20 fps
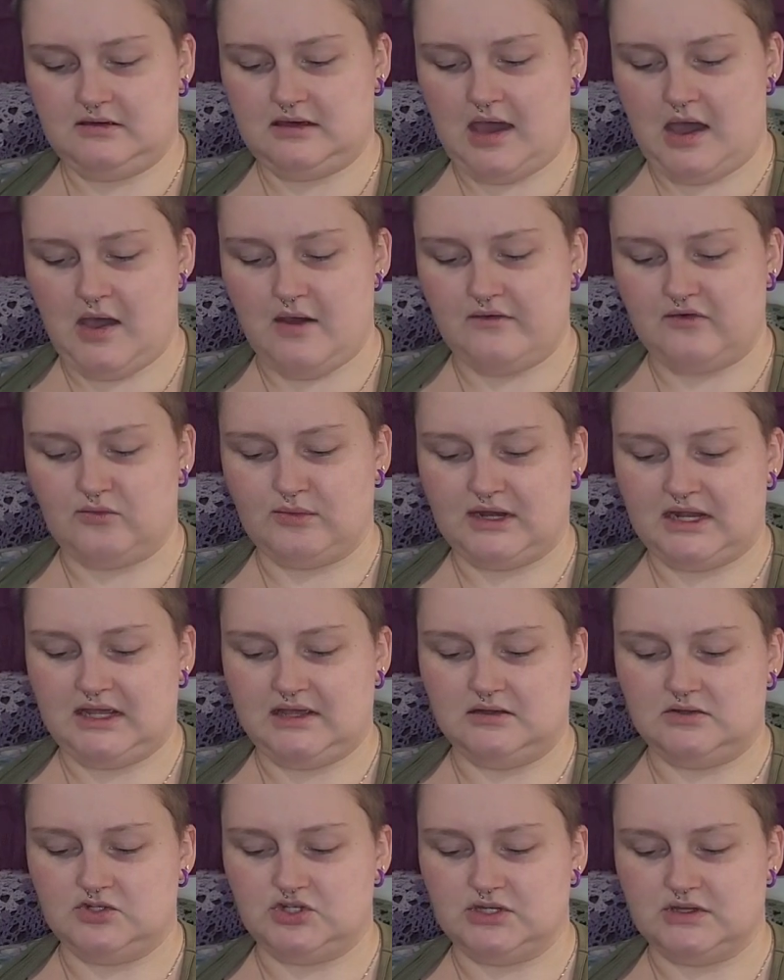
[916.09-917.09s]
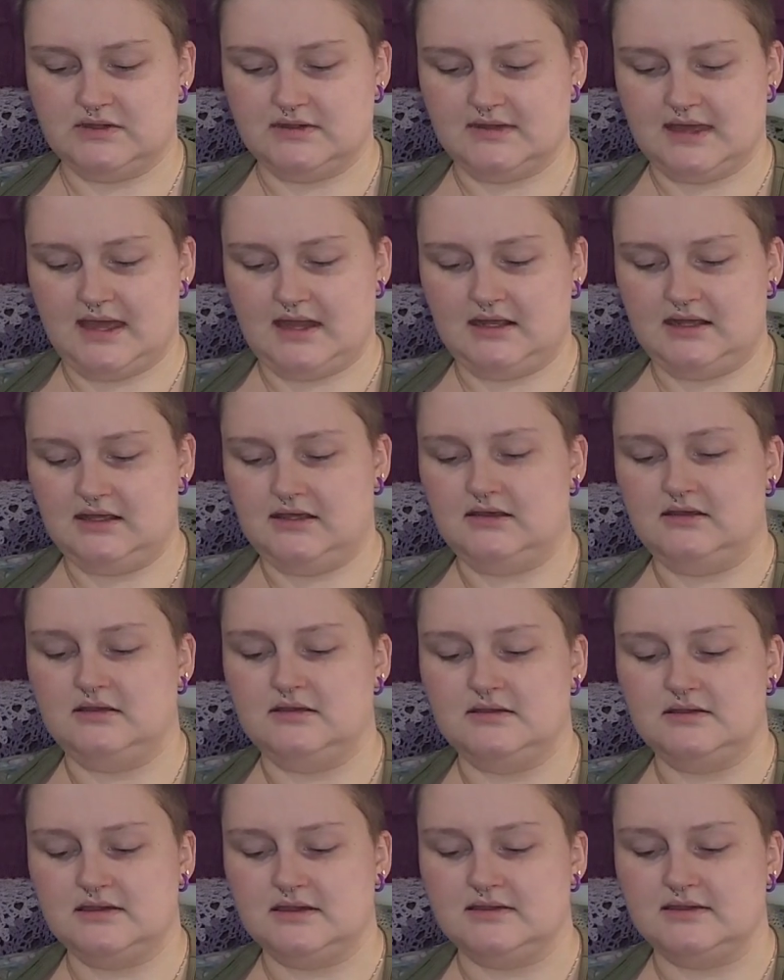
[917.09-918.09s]
however many inches that
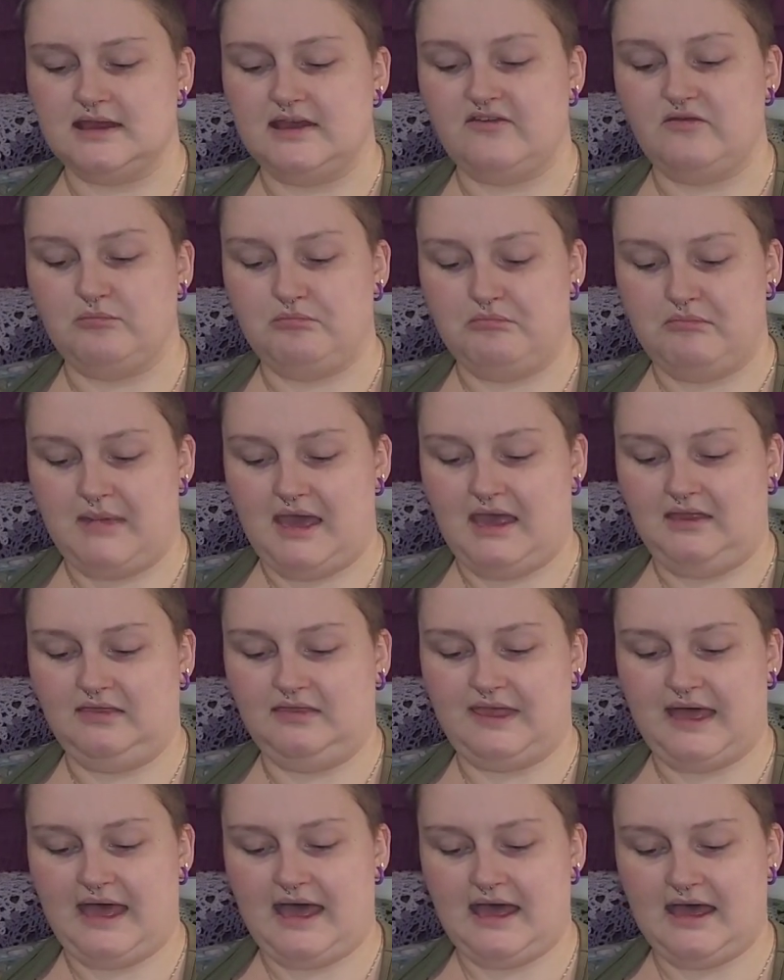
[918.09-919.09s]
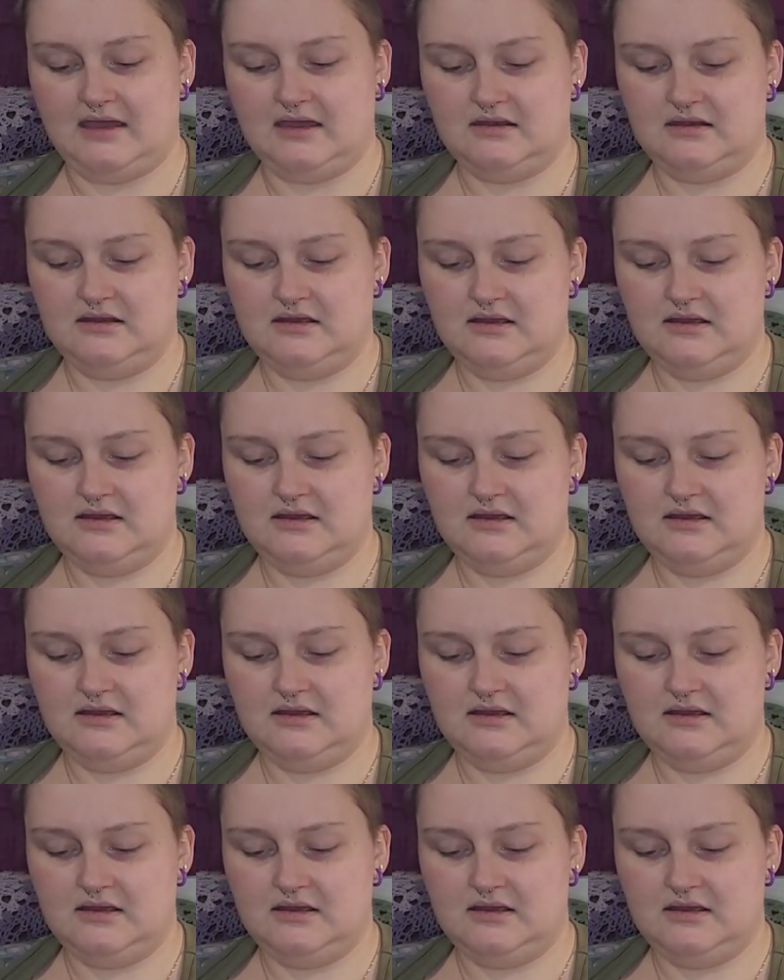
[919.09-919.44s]
is, since I've met that,